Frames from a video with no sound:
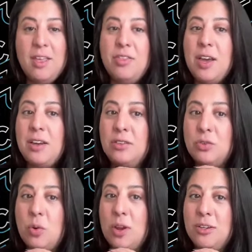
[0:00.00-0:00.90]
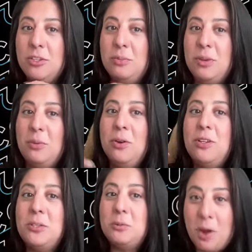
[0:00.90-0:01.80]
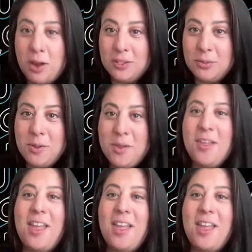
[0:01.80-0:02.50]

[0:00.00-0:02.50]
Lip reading: that is going to be responsible,